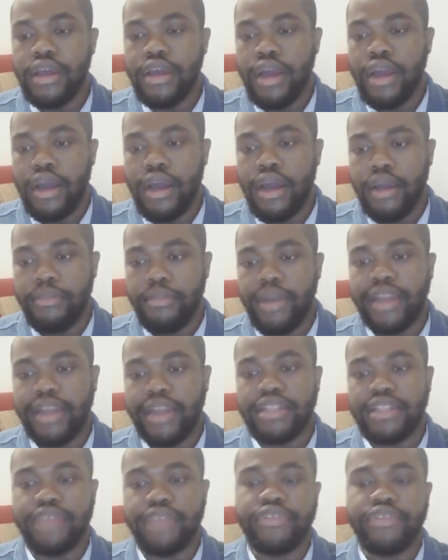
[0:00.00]
I
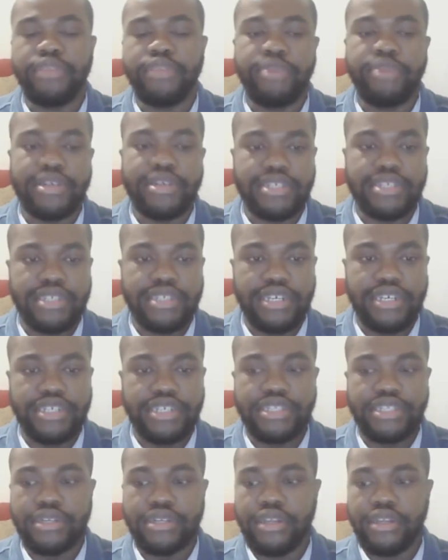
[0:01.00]
delivered the
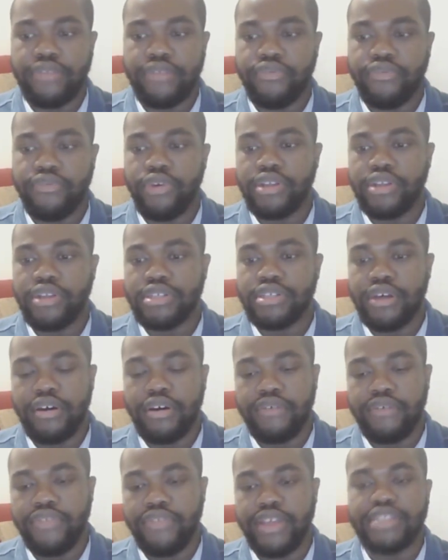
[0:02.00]
presentation in front
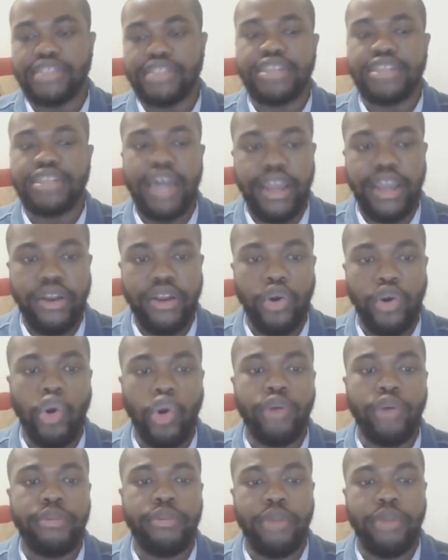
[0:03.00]
of the entire
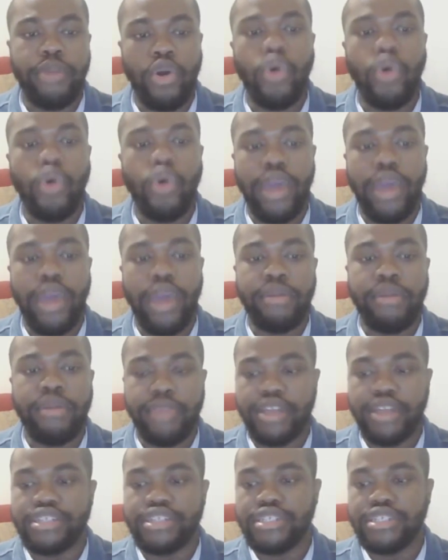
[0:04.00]

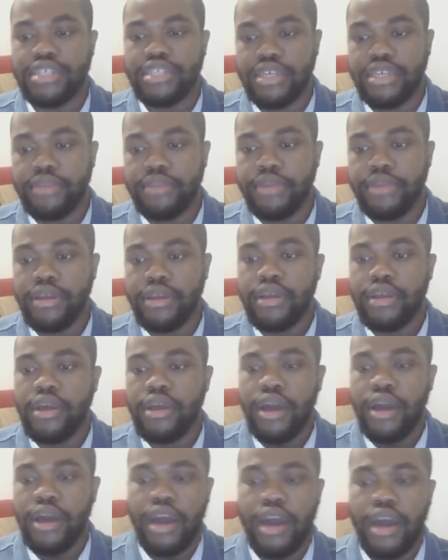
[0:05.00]
OMMH team,
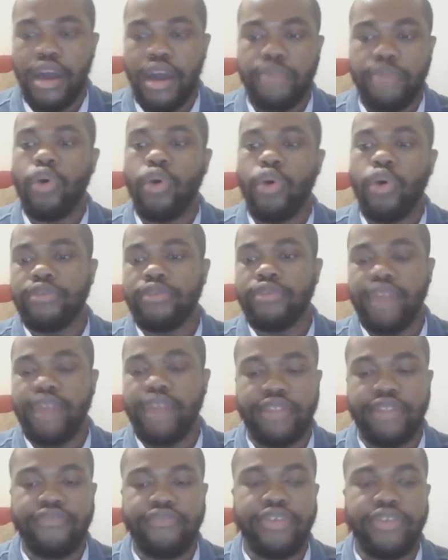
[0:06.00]
who all
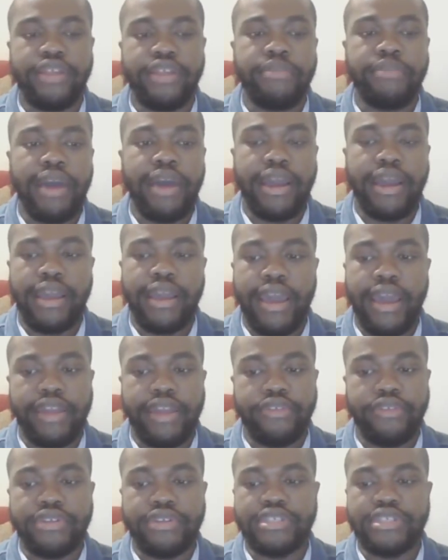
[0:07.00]
provided feedback and
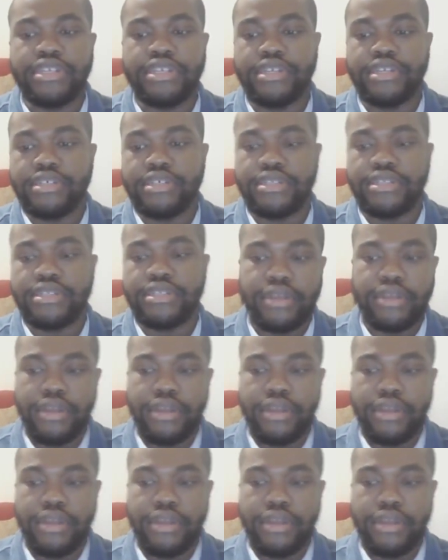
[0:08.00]
critiques.